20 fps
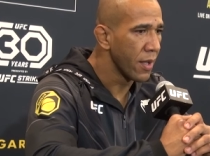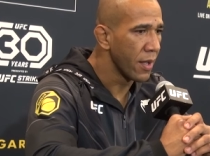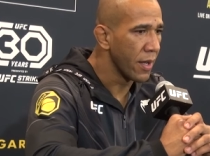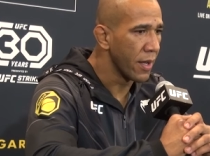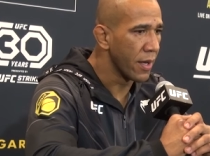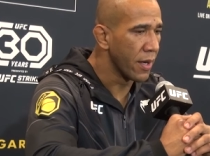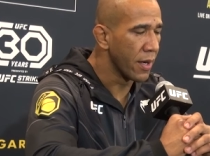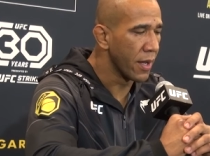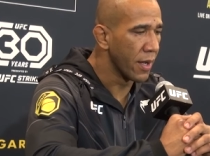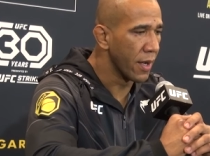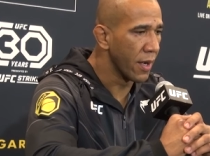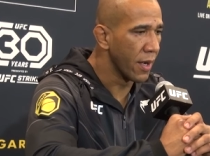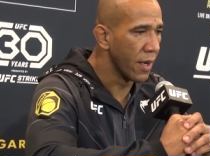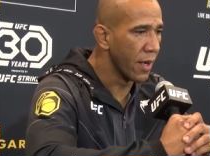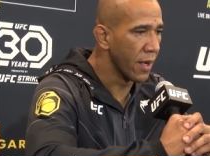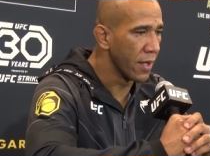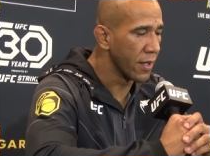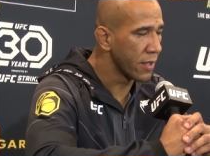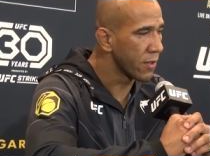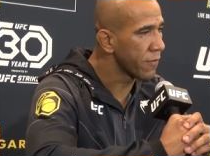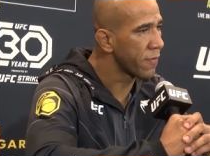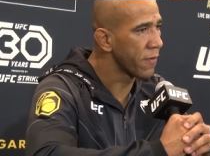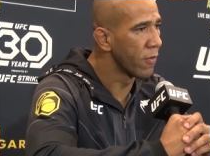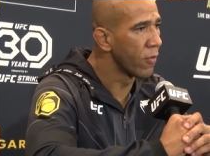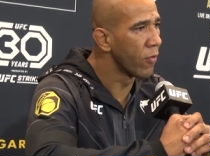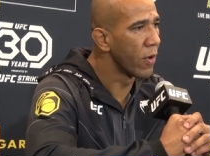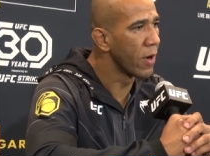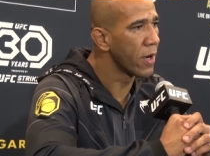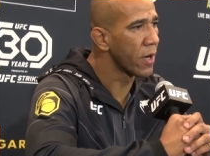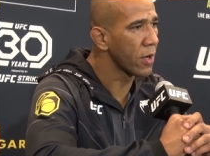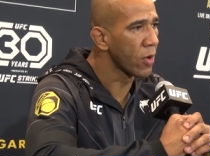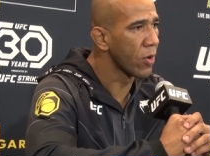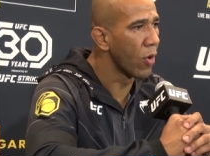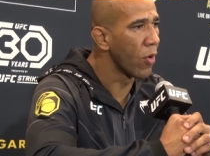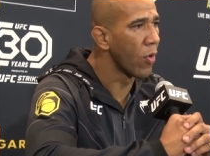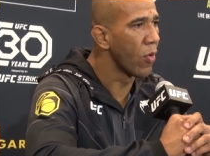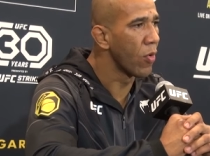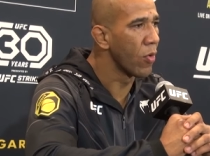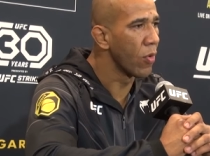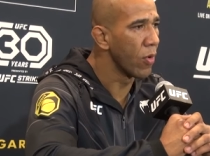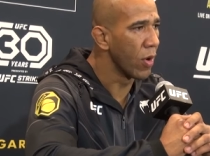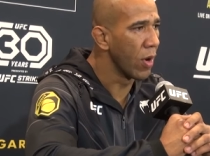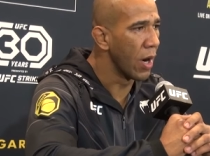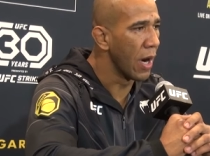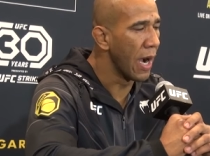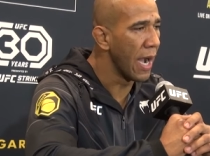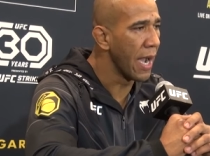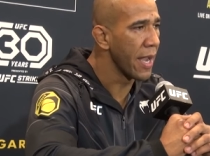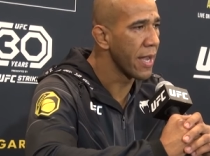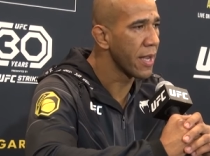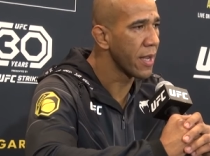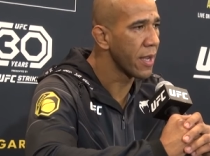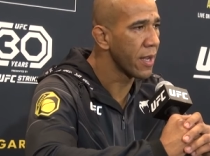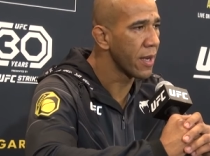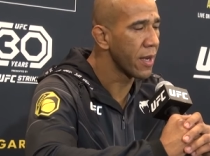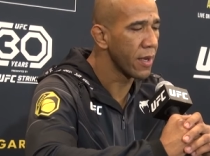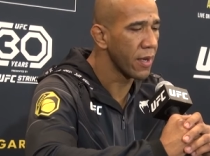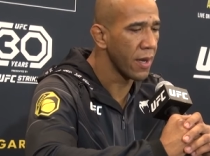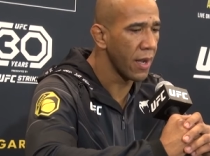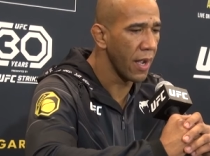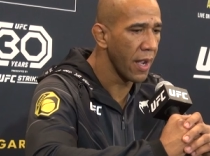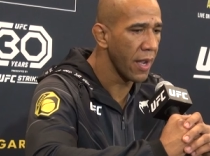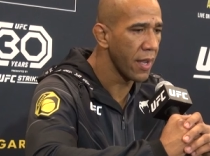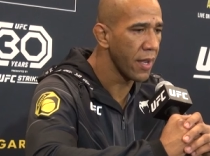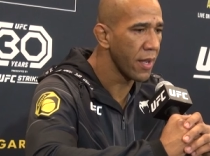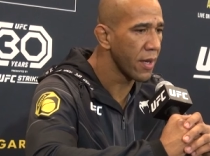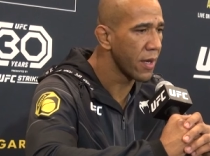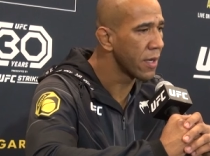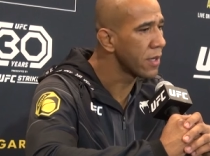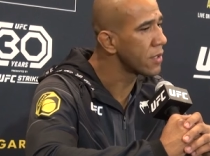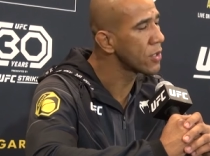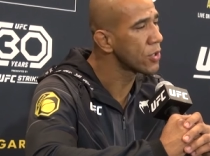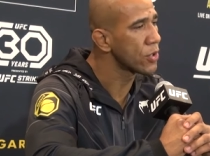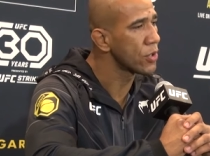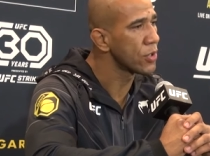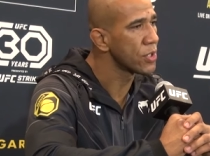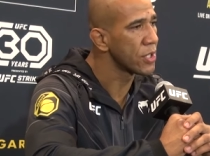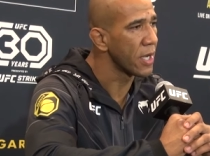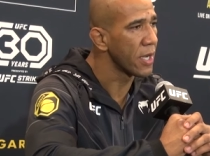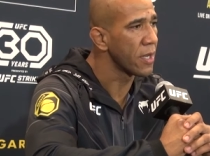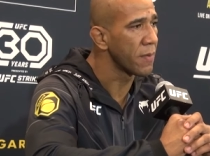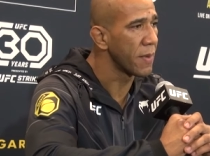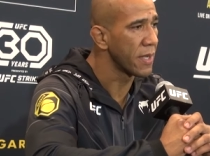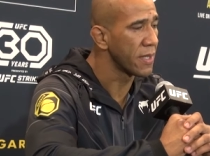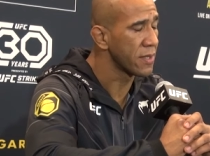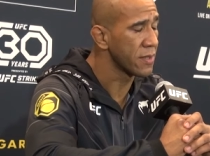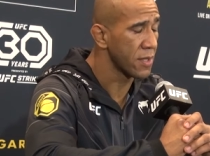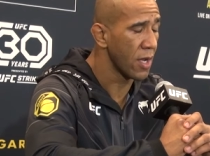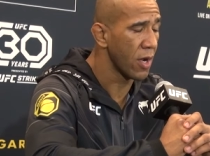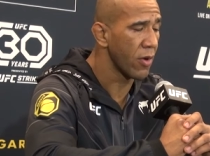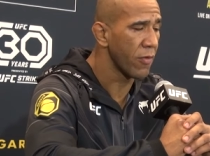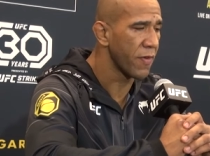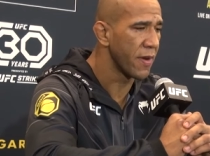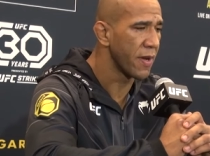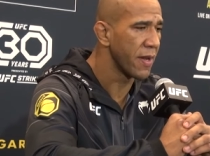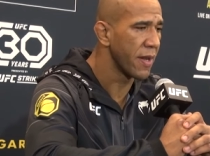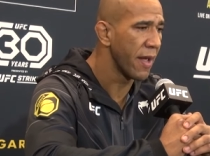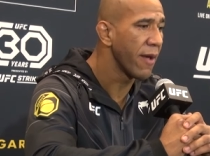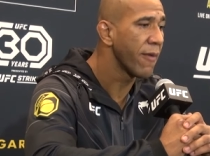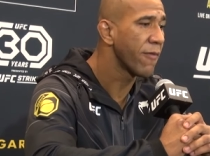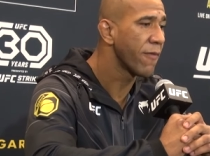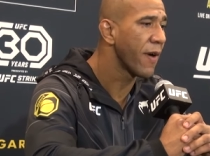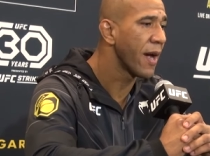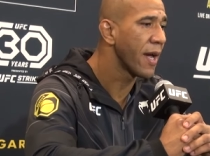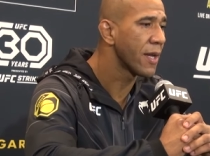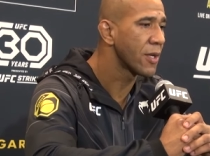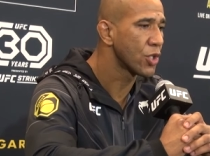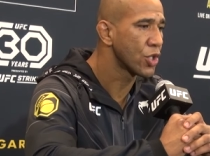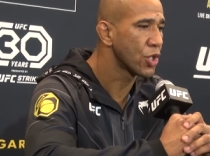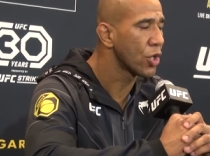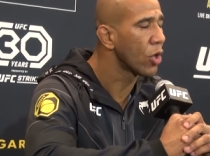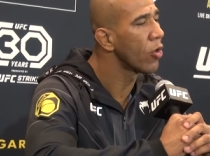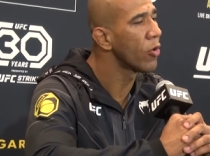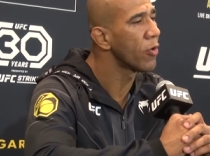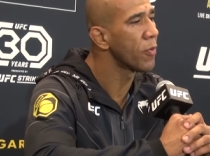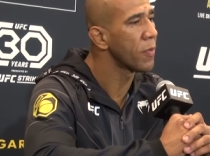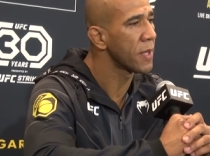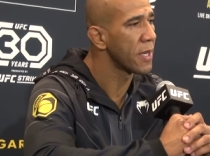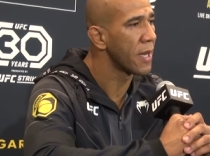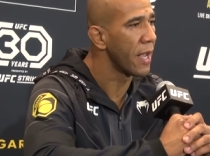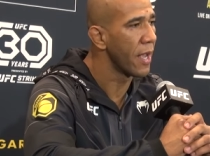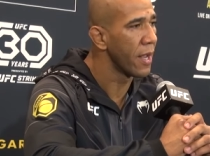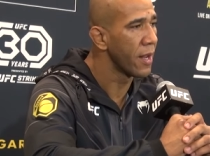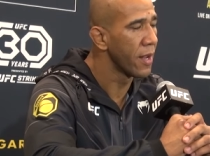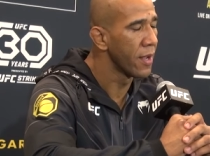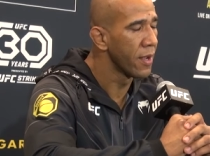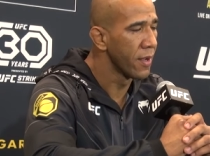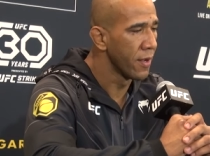And if you want to go higher and higher, I need to change myself. And that fight showed me that.